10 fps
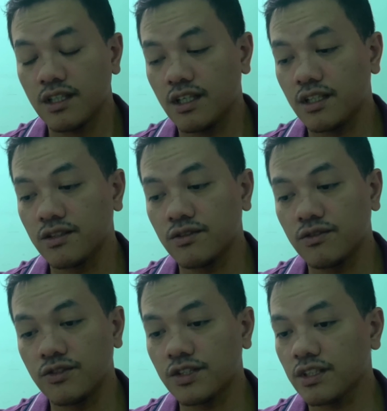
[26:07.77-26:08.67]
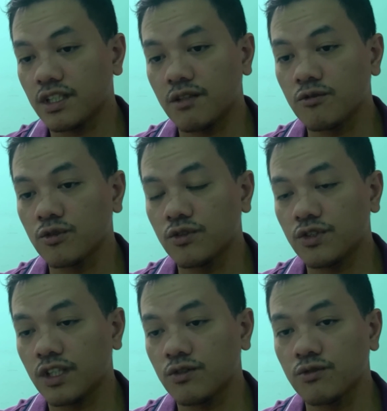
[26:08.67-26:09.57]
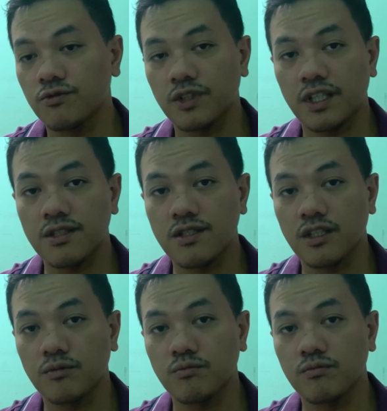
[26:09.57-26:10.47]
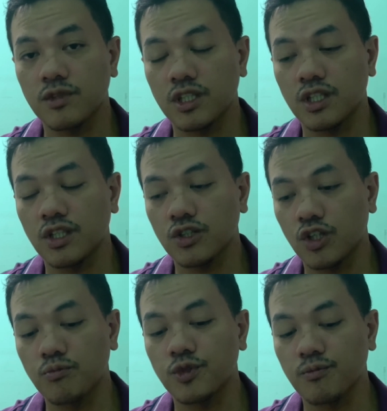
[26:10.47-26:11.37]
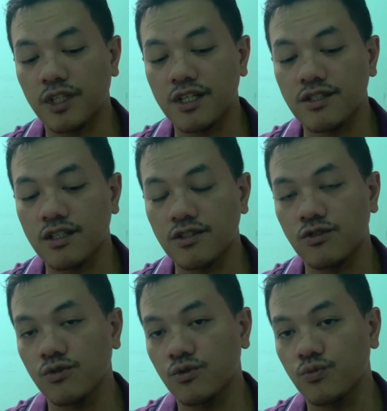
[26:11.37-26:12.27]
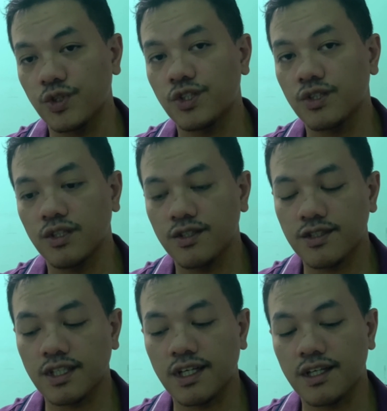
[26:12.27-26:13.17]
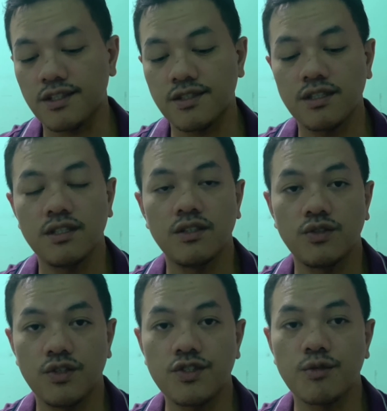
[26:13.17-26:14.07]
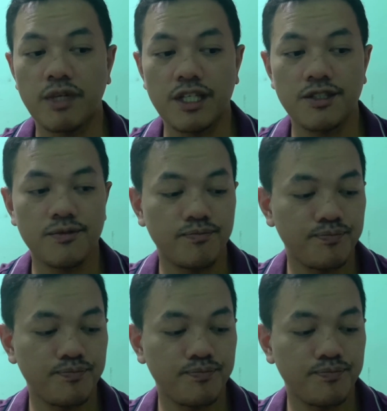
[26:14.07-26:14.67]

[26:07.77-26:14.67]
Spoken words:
and you're just gonna have to try to find some compromise as to which size is the best.